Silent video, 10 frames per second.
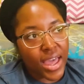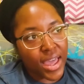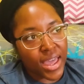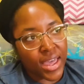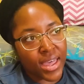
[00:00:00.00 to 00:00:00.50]

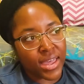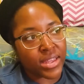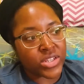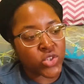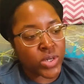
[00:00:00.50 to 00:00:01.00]

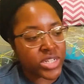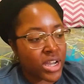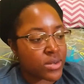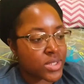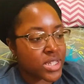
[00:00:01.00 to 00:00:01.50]
and
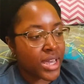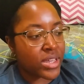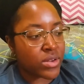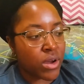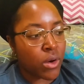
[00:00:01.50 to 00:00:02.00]
Jordana was like,
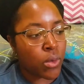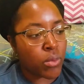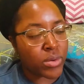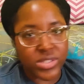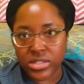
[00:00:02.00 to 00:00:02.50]
you know,
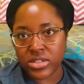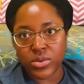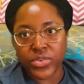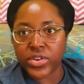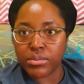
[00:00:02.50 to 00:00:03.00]
what was the deal
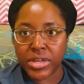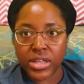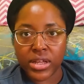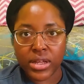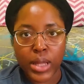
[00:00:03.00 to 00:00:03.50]
with
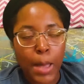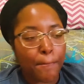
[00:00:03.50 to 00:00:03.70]
Camilla